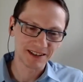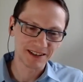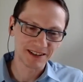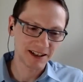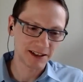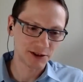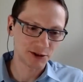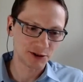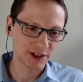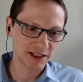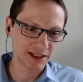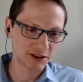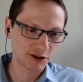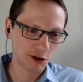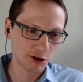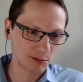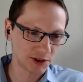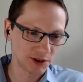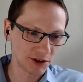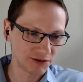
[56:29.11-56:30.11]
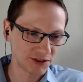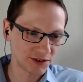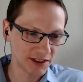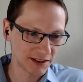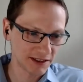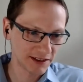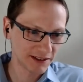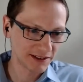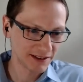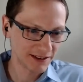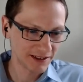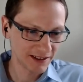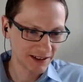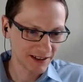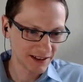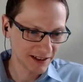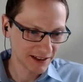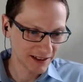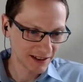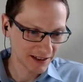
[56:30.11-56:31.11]
like to get a copy of these
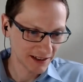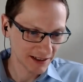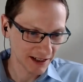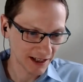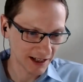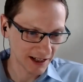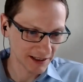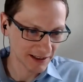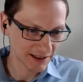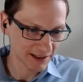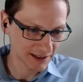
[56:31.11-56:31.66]
slides.